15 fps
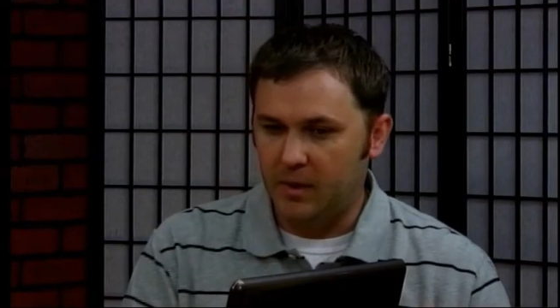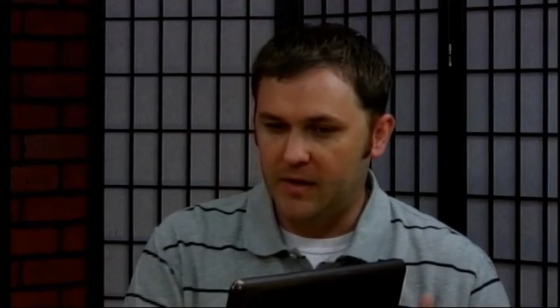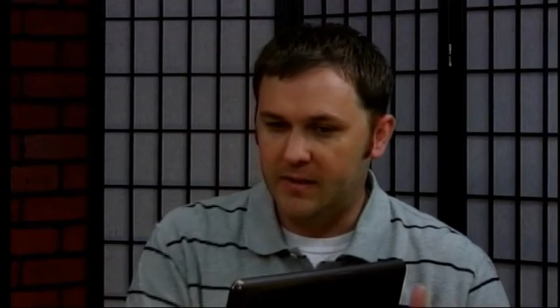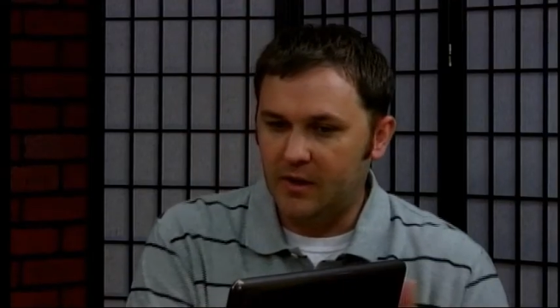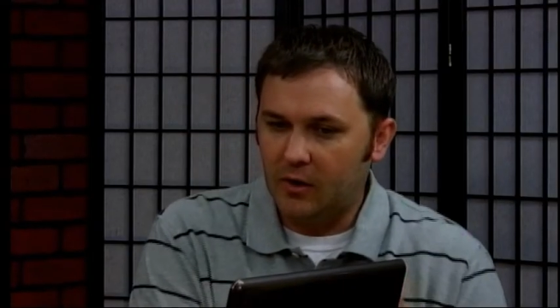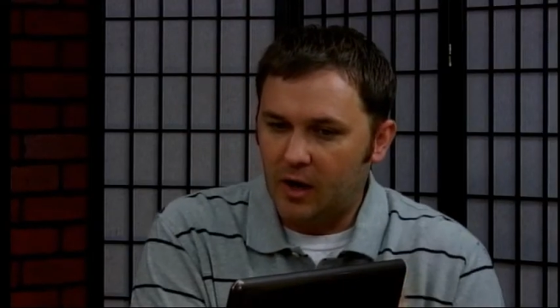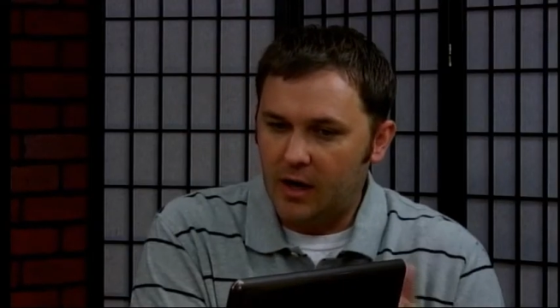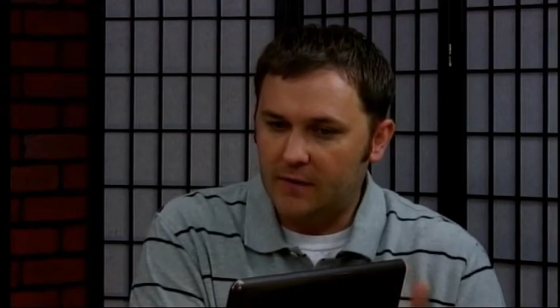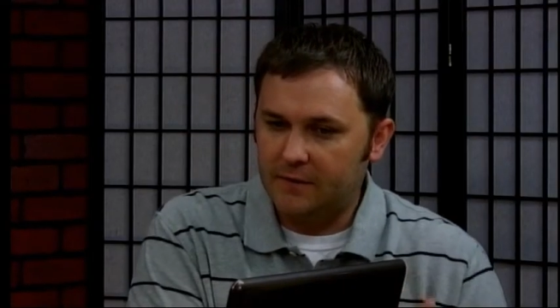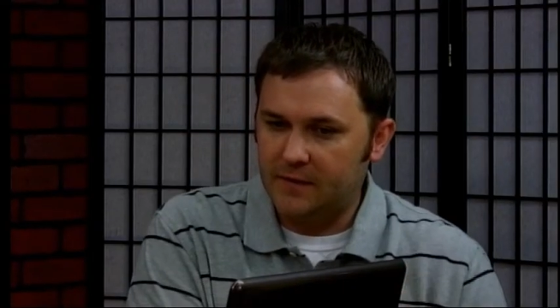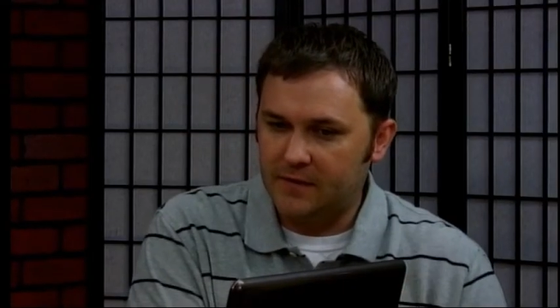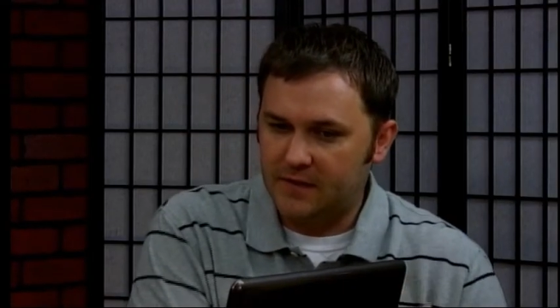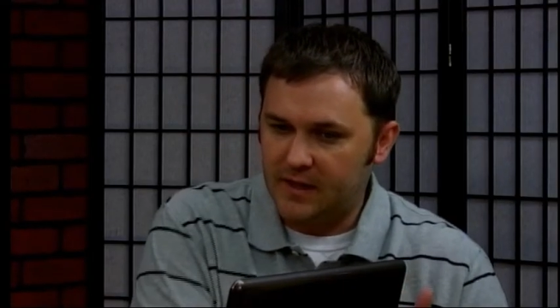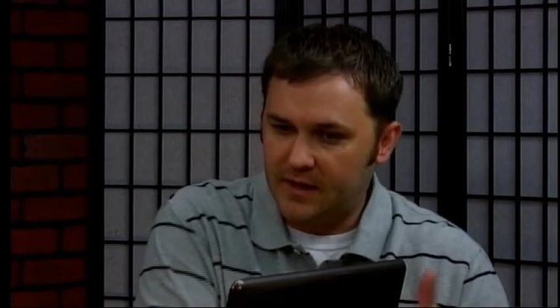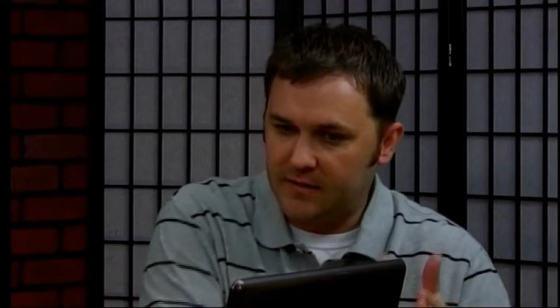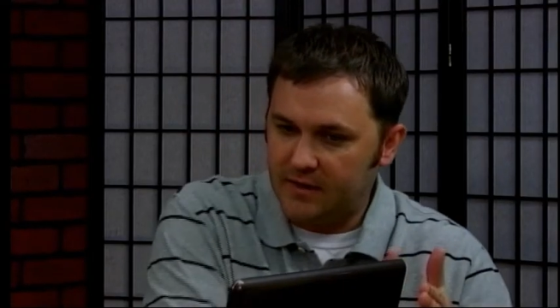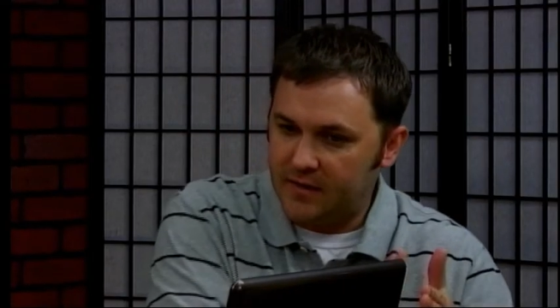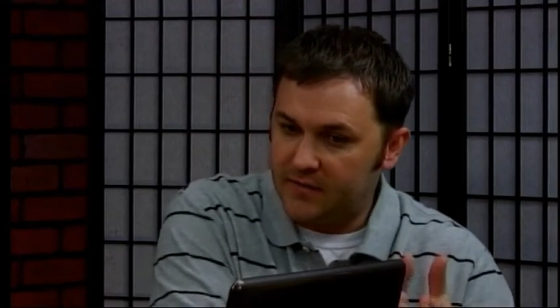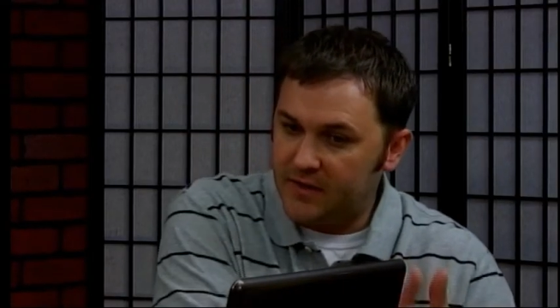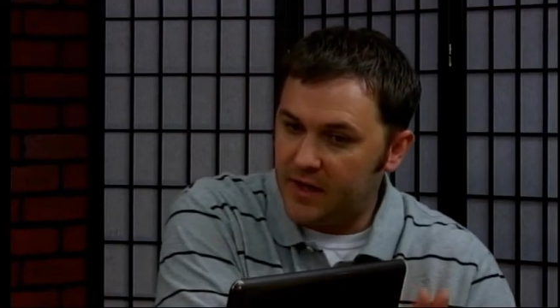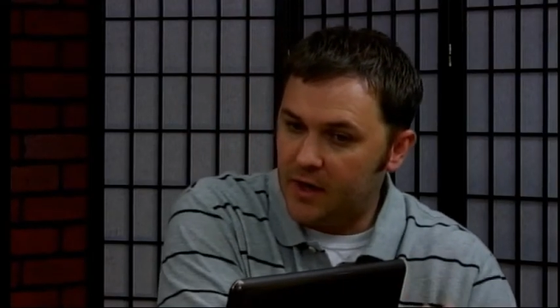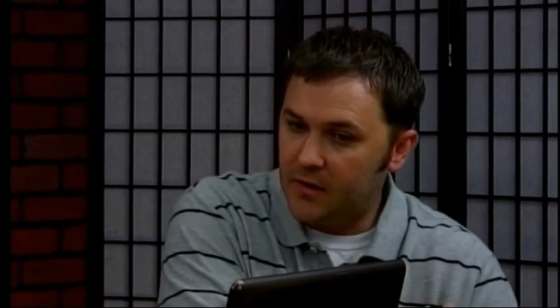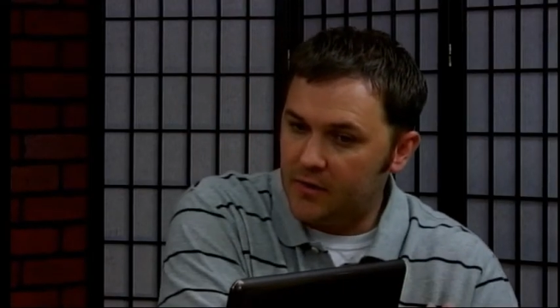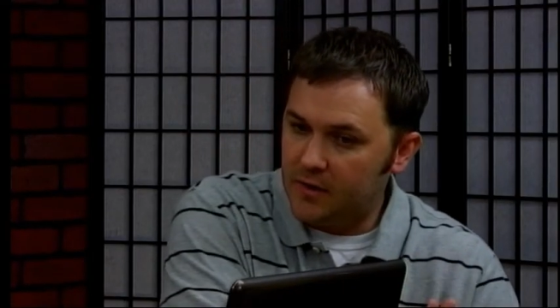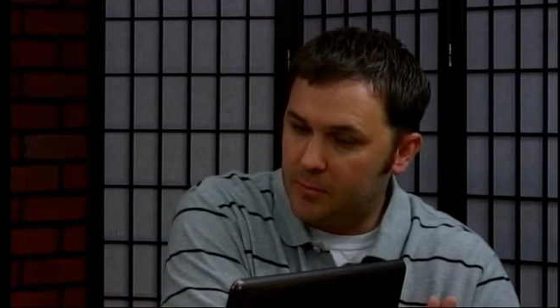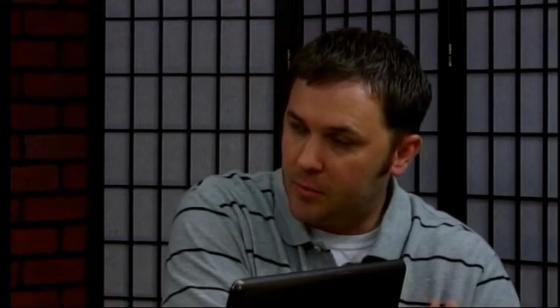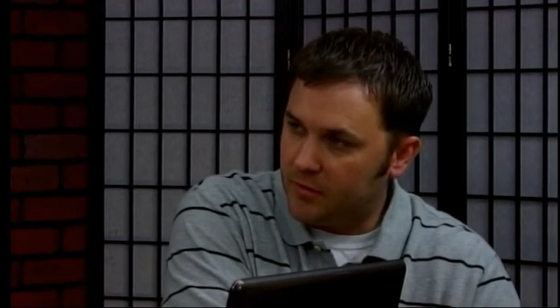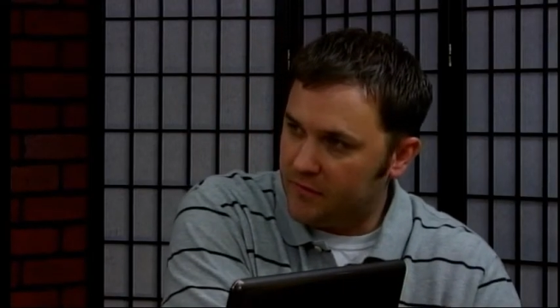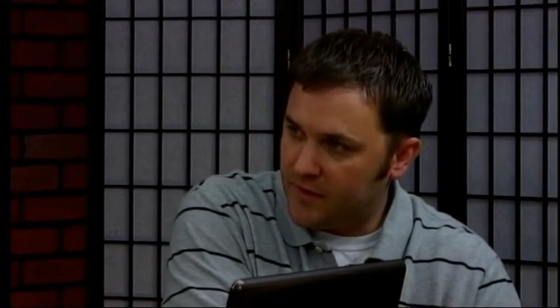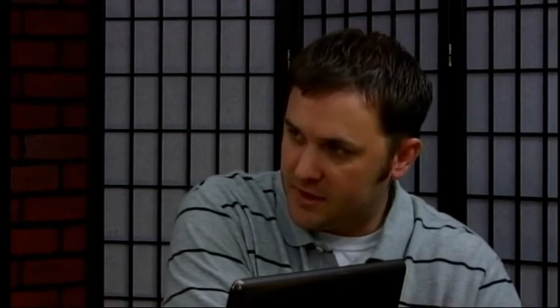But they'll often think that they're the
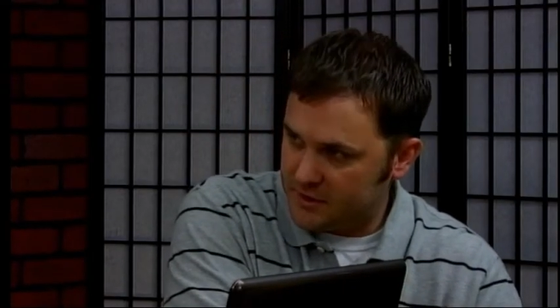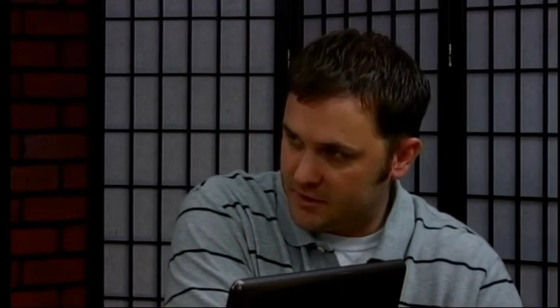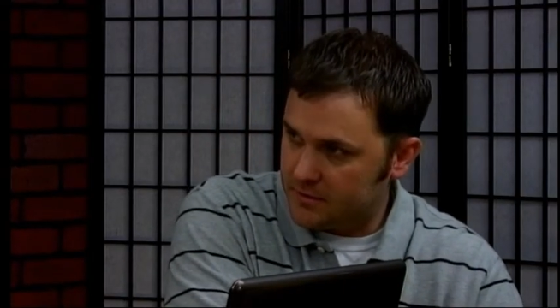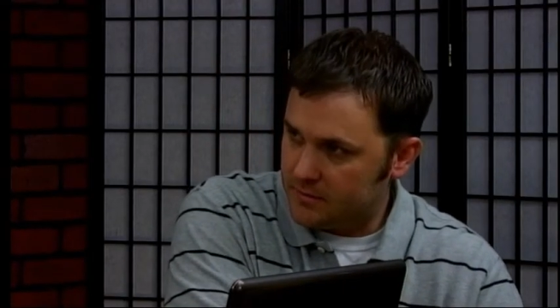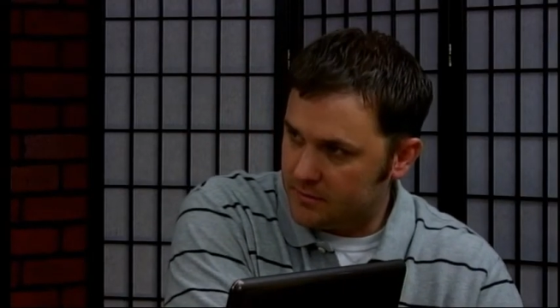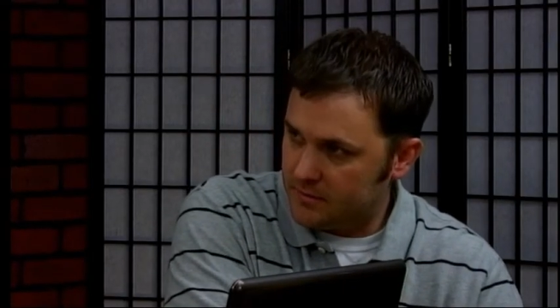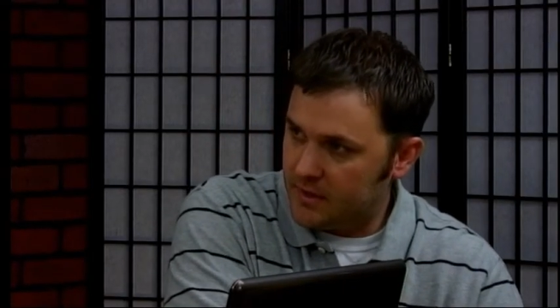professional.